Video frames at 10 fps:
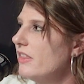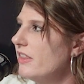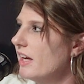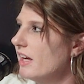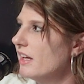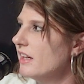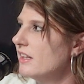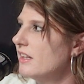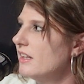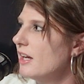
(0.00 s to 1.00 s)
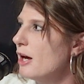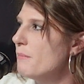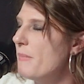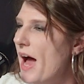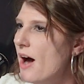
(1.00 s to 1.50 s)
than
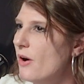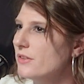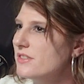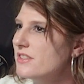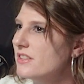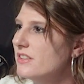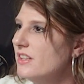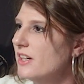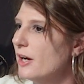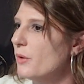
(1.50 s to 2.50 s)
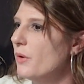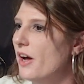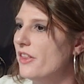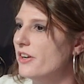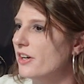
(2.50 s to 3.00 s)
about,
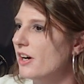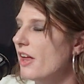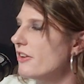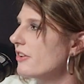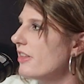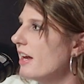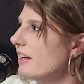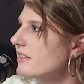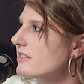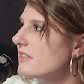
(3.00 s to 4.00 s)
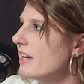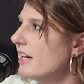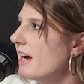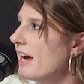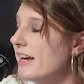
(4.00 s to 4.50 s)
other things.
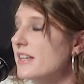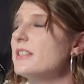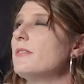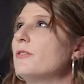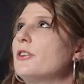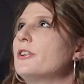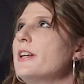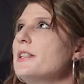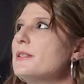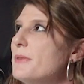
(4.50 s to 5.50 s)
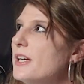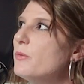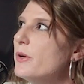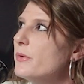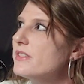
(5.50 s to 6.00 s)
Like, I guess in recruiting
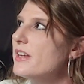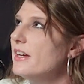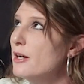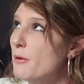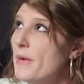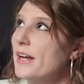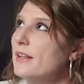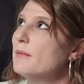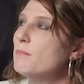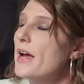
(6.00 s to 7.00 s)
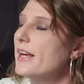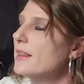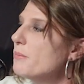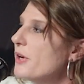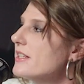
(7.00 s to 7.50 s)
speak, we would say,
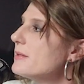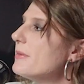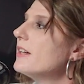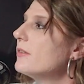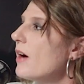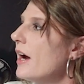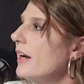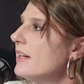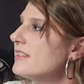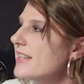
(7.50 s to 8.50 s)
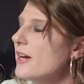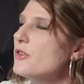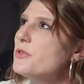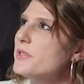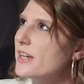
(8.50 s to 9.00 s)
making the placement, right? In
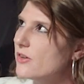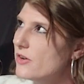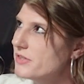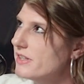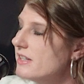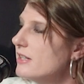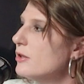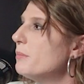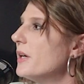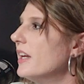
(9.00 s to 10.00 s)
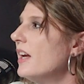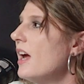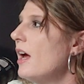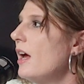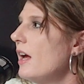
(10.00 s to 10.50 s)
sales, you would say closing the deal, but
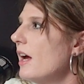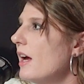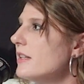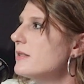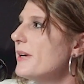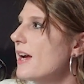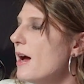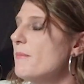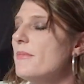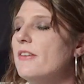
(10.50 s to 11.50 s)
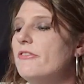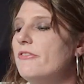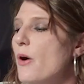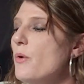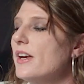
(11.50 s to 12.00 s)
it's become the
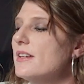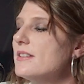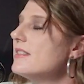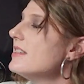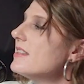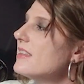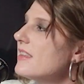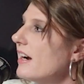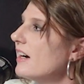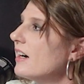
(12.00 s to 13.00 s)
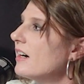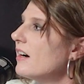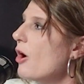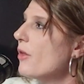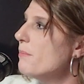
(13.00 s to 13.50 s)
focus isn't there
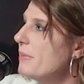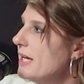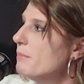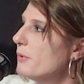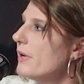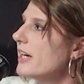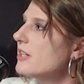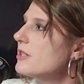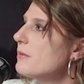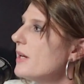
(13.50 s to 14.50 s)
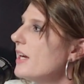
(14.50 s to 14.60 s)
on the people like it should